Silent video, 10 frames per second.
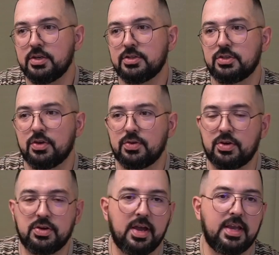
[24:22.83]
So you're
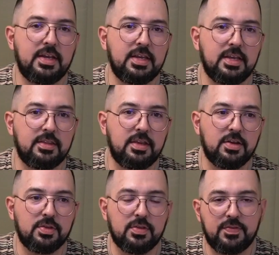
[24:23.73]
not getting, you
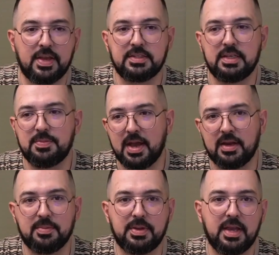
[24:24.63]
know, the fancy
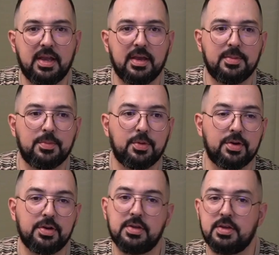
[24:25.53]
backup cam
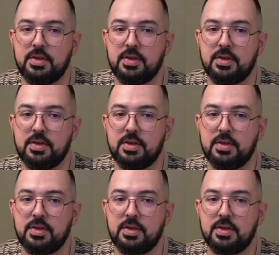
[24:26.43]
or,